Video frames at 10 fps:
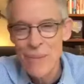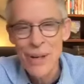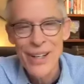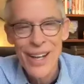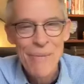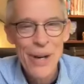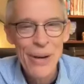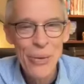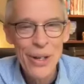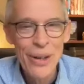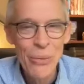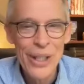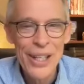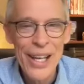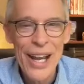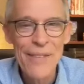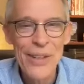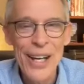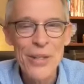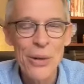but but we're we're gonna have
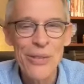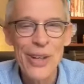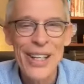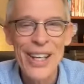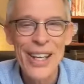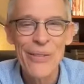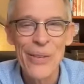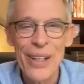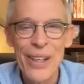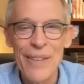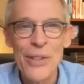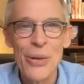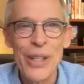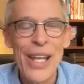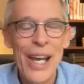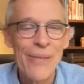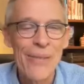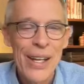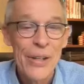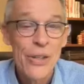you guys over again. We love doing that.
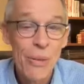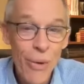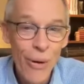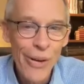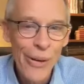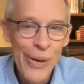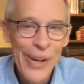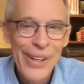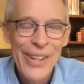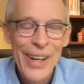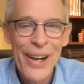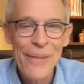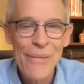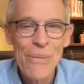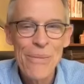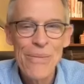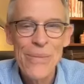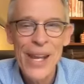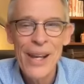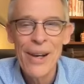Tomorrow, uh,
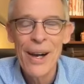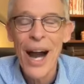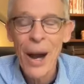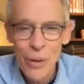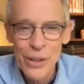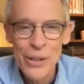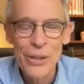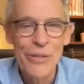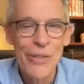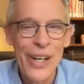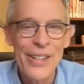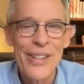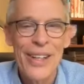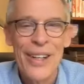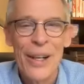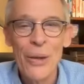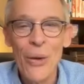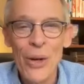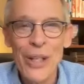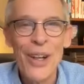our good friend uh,
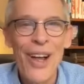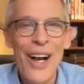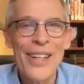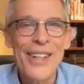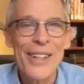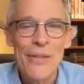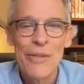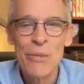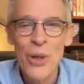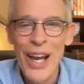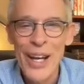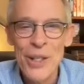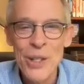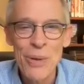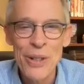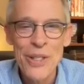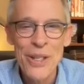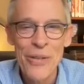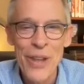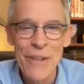Lauren Locke from Johannesburg,
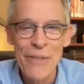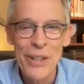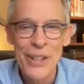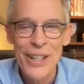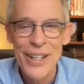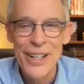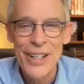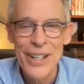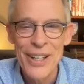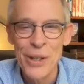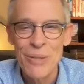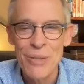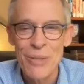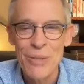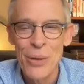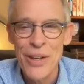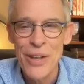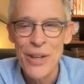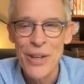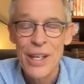South Africa, is going to be
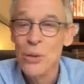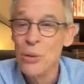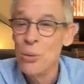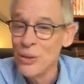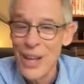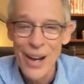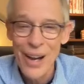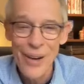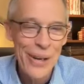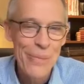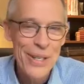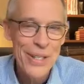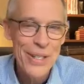with us. You will not want to